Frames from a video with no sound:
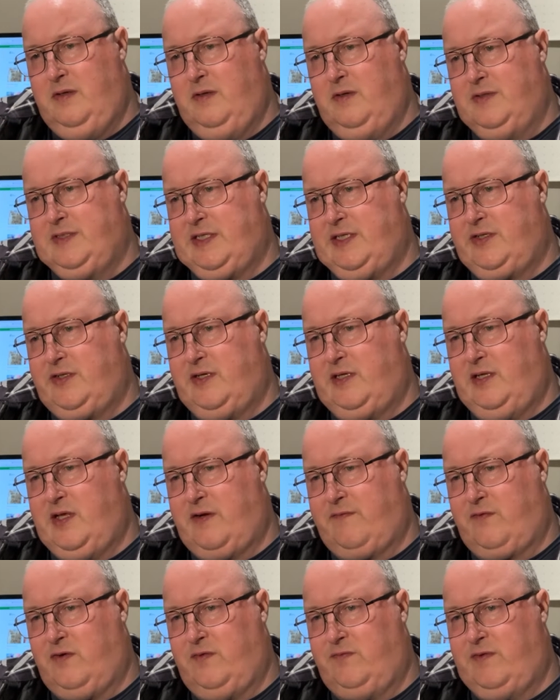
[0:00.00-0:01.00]
like it's got a
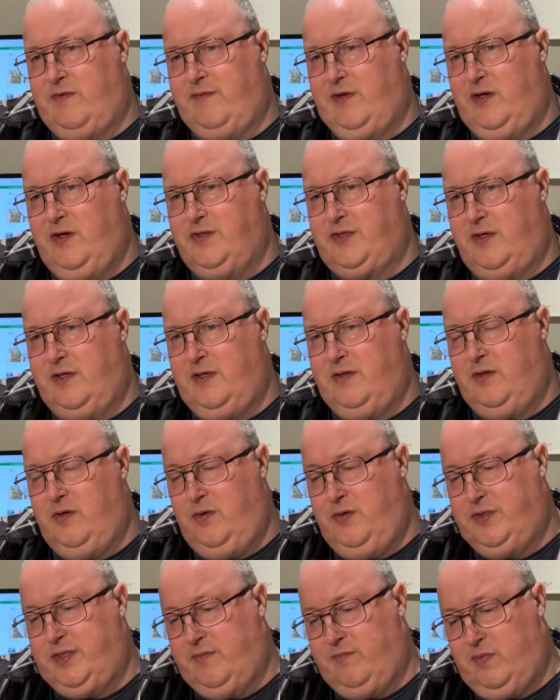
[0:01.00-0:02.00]
lot of good reviews on it.
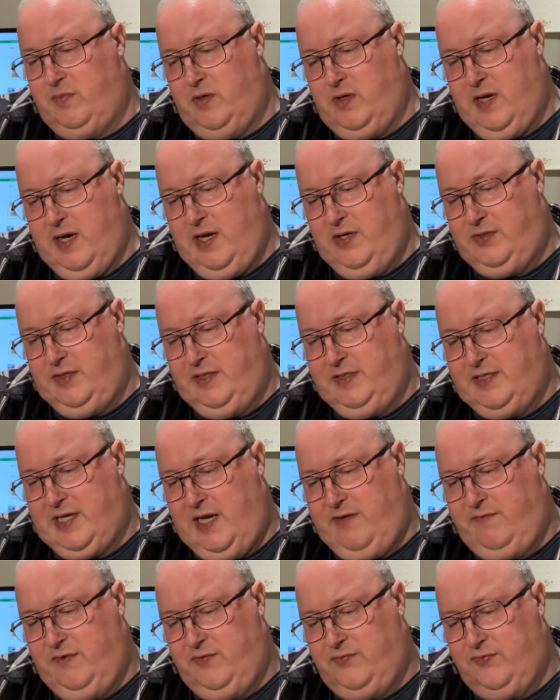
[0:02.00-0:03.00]
Who's it by, actually?
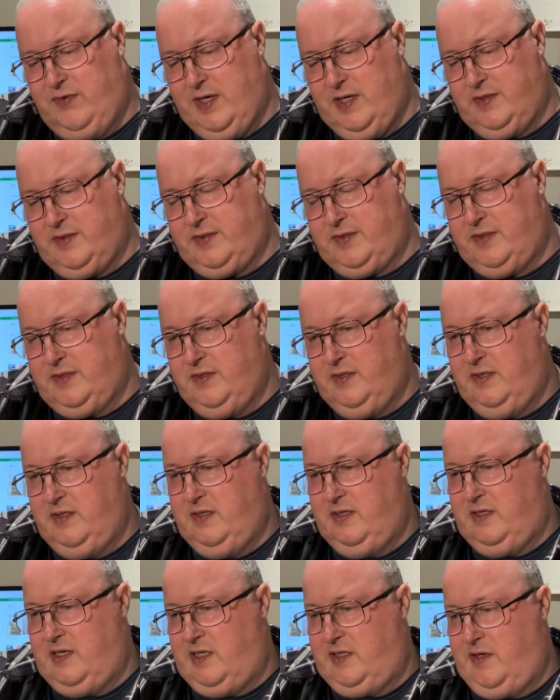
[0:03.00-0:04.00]
David Ritz.
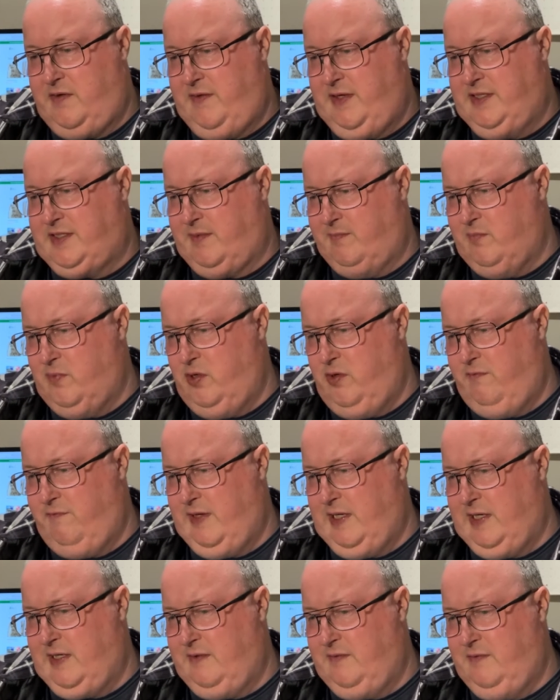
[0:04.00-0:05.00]
I know there's a
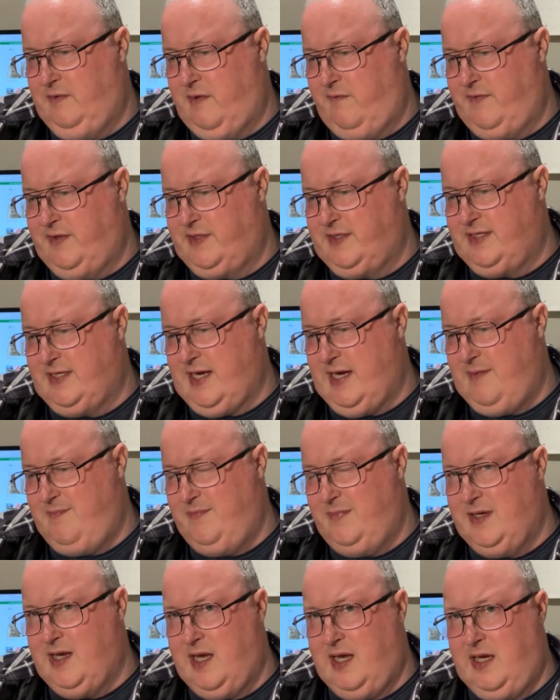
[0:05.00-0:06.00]
movie of the
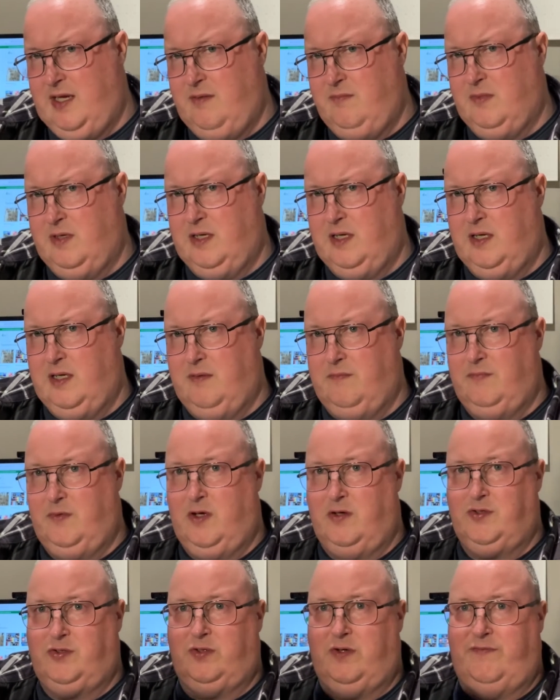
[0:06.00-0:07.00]
same name.
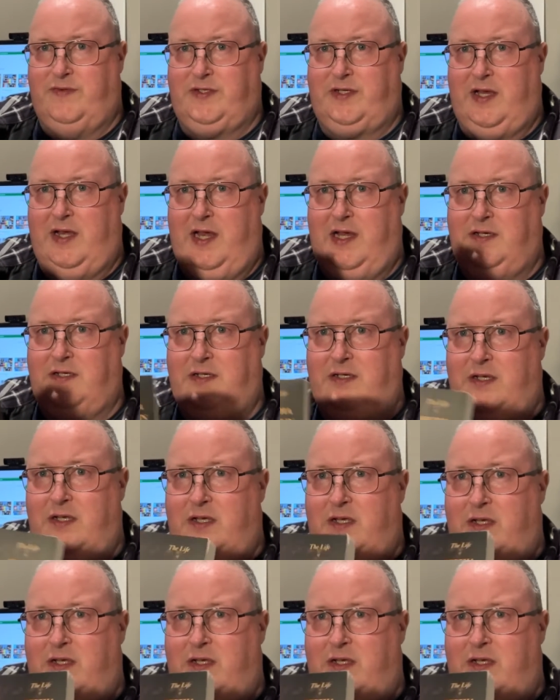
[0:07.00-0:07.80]
Not sure if it's connected.